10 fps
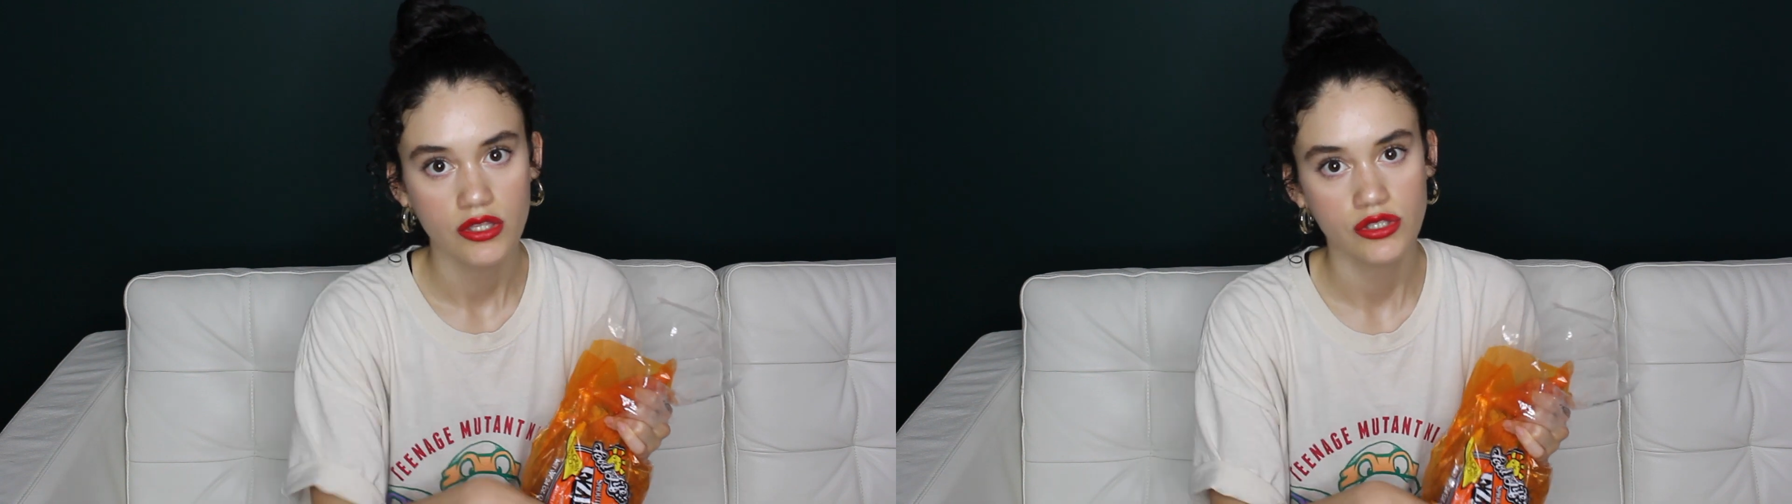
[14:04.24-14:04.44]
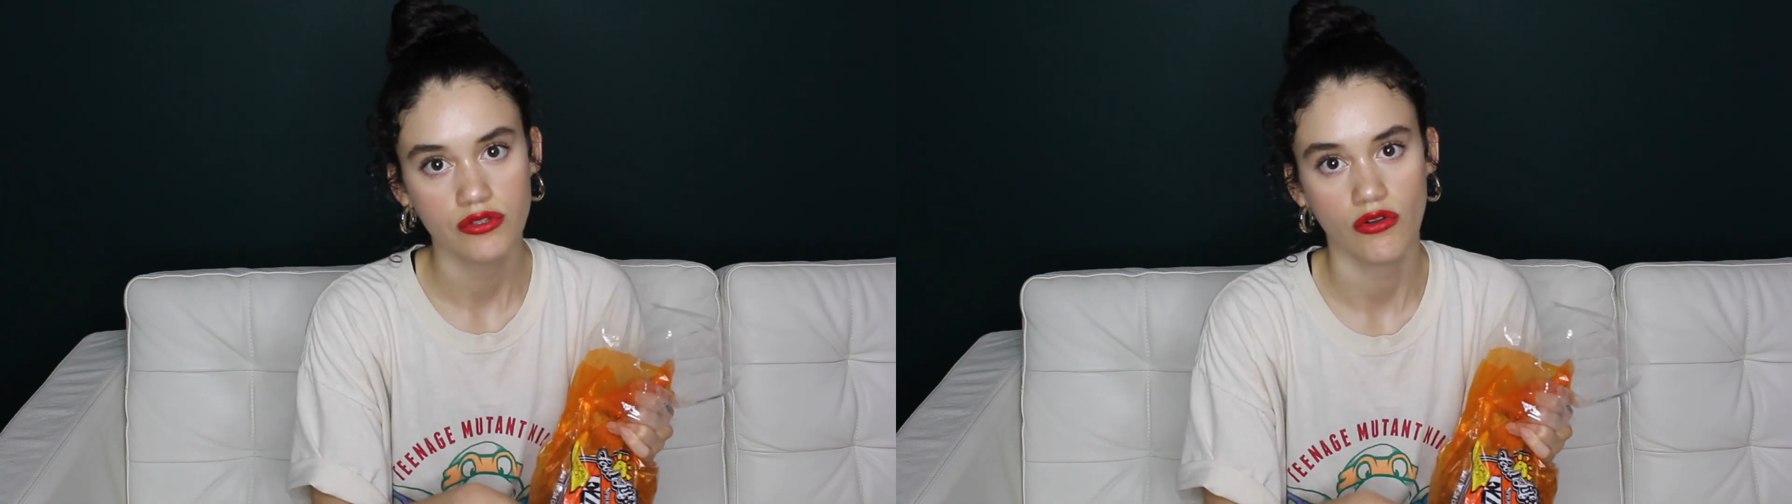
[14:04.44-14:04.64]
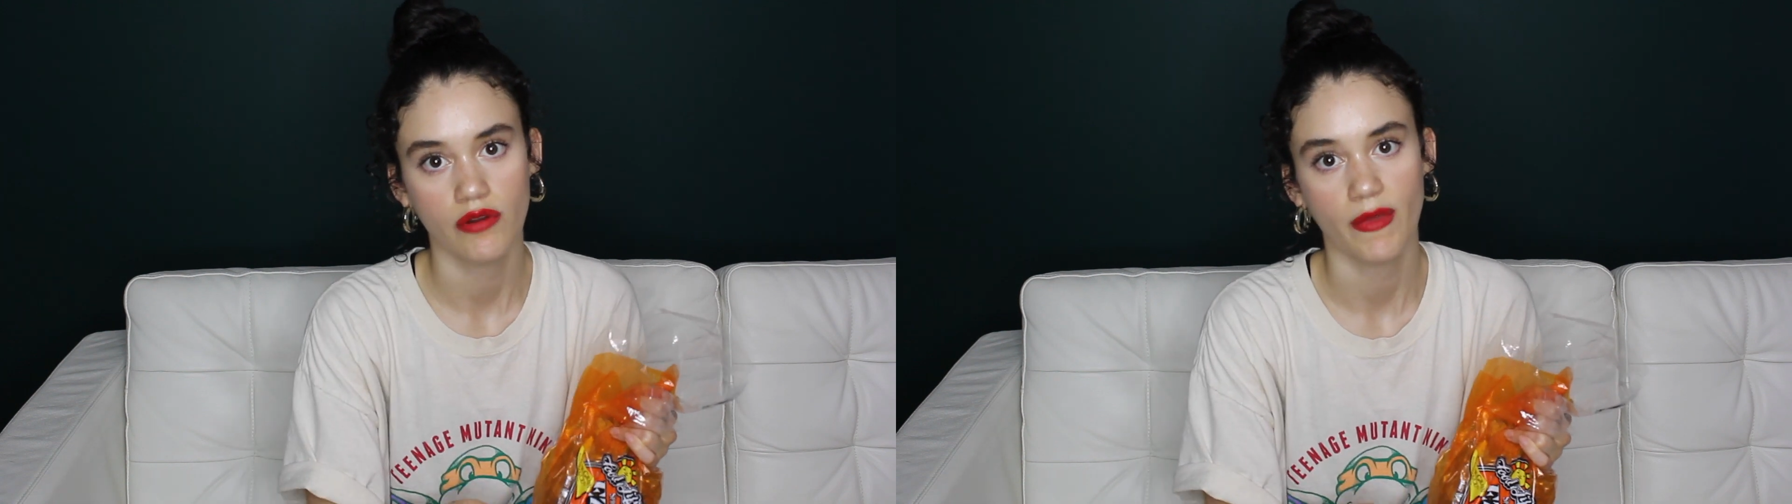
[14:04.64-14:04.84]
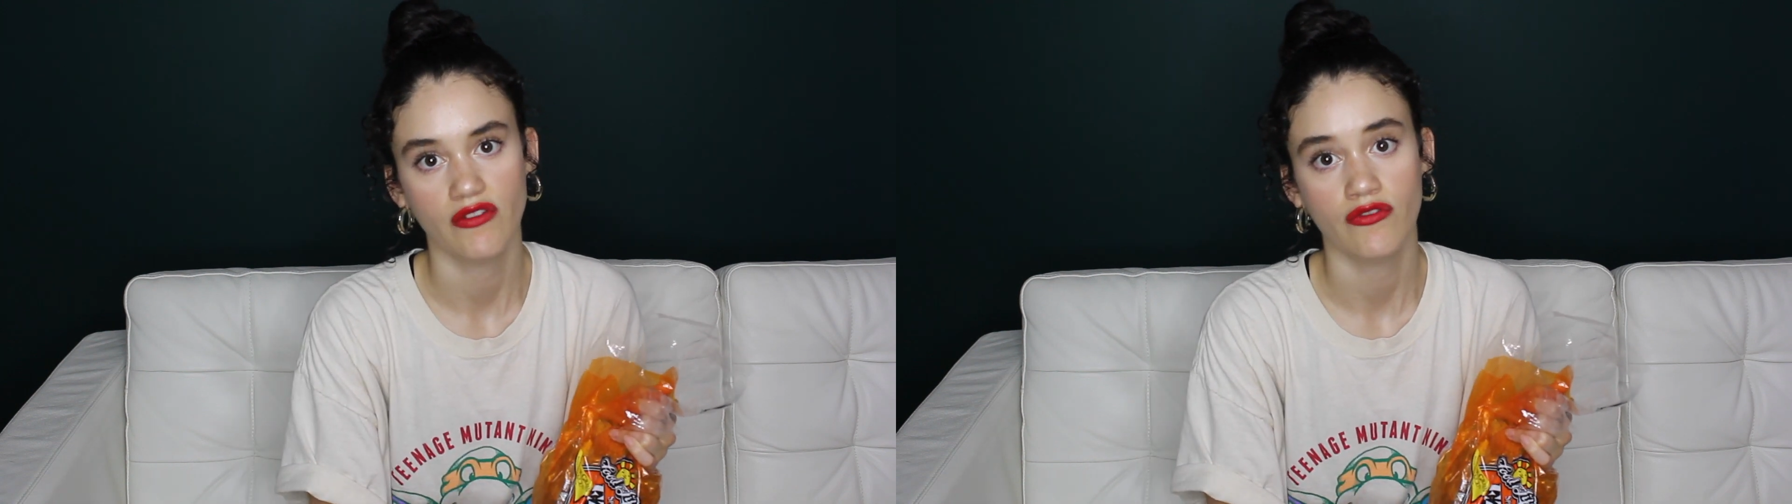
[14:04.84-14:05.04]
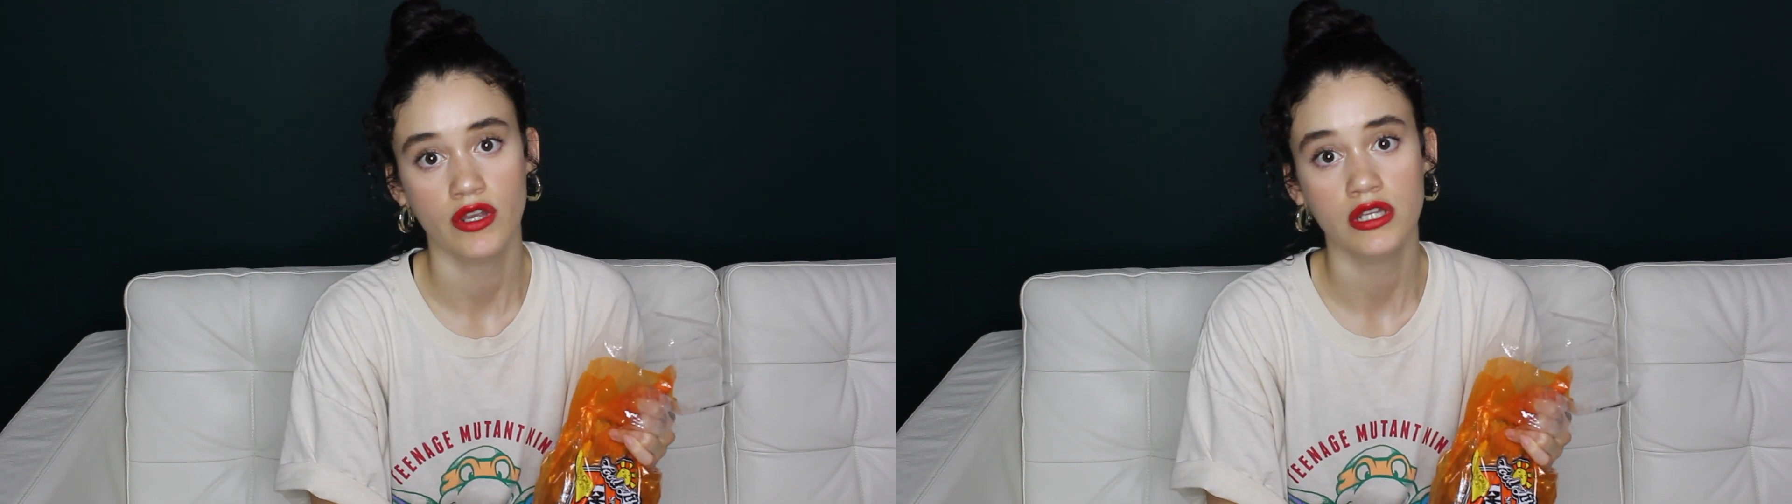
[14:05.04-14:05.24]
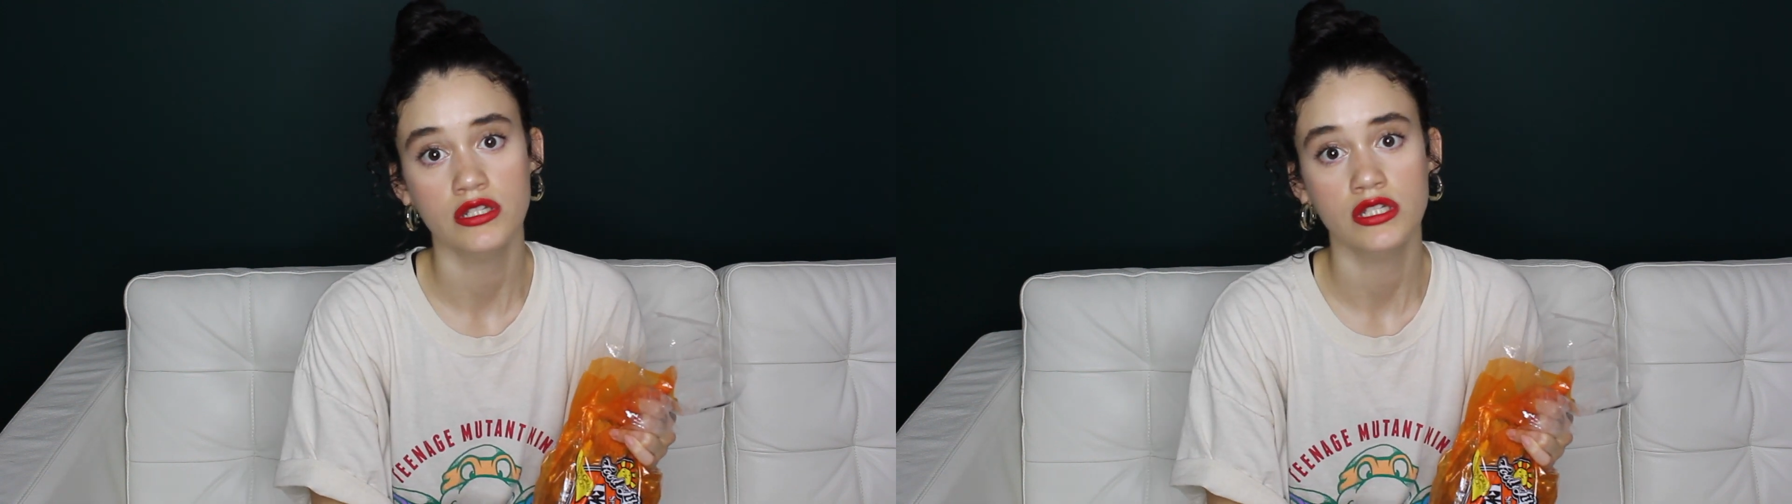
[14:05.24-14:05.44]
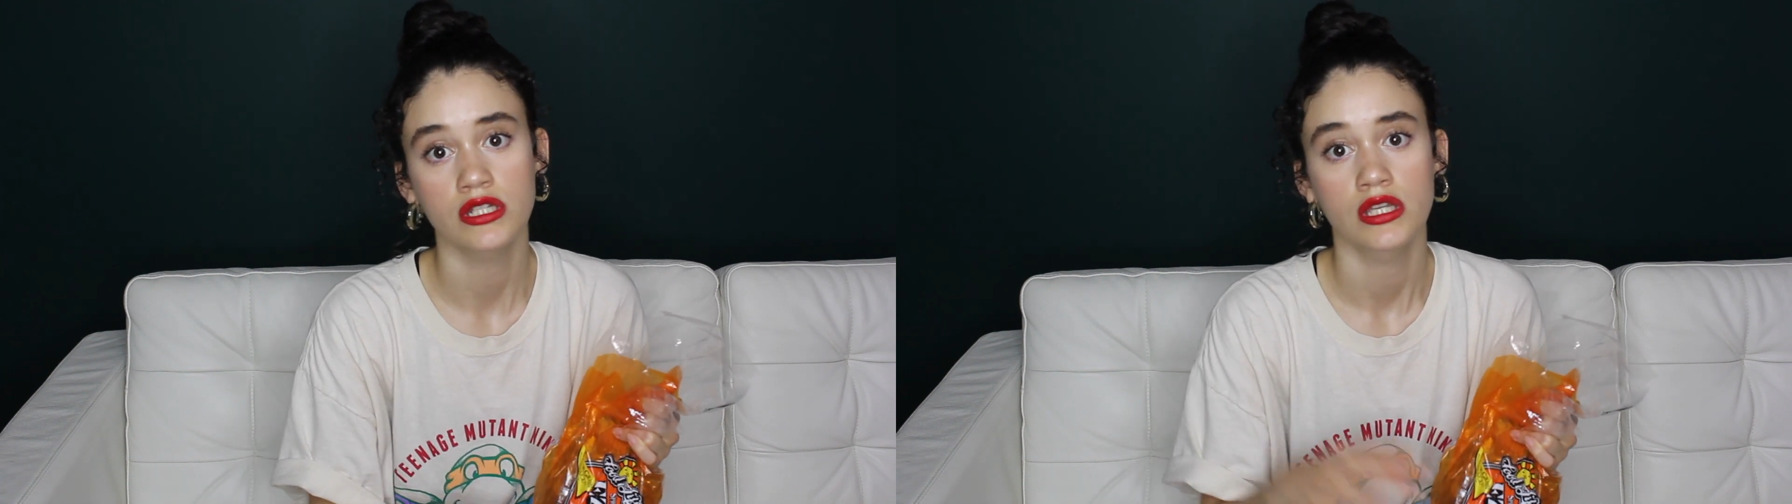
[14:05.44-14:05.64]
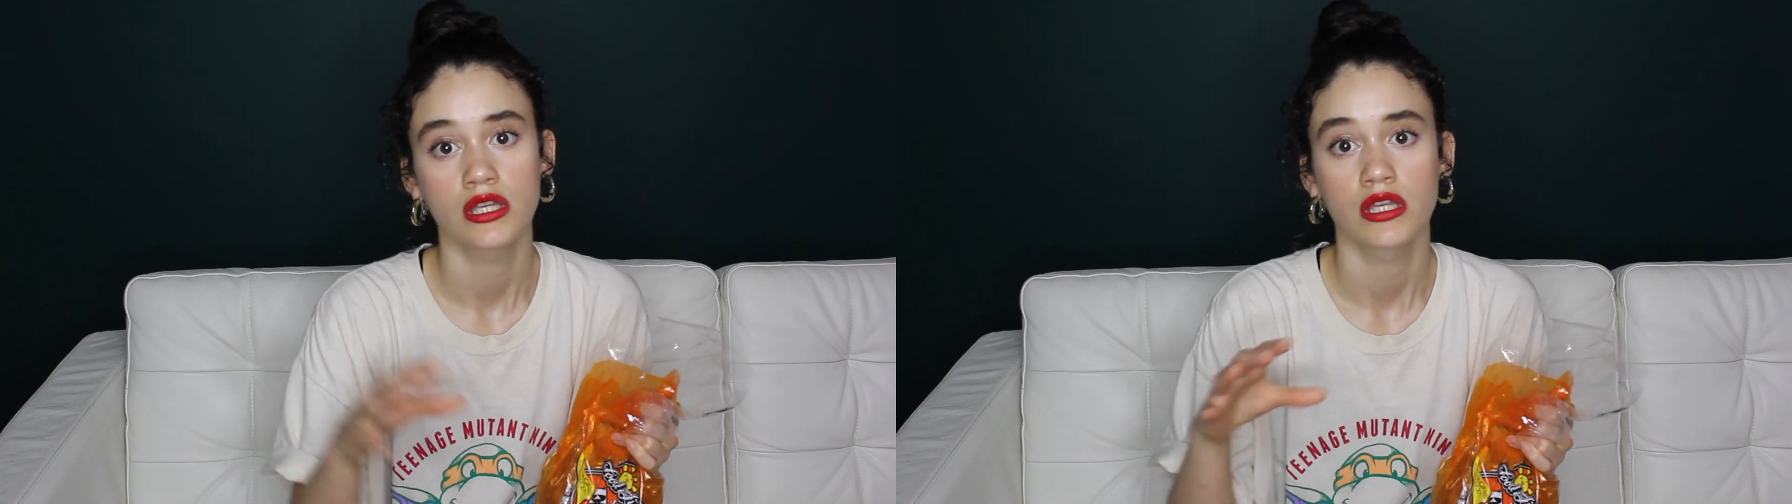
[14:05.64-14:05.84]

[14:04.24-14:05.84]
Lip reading: store it in my fridge,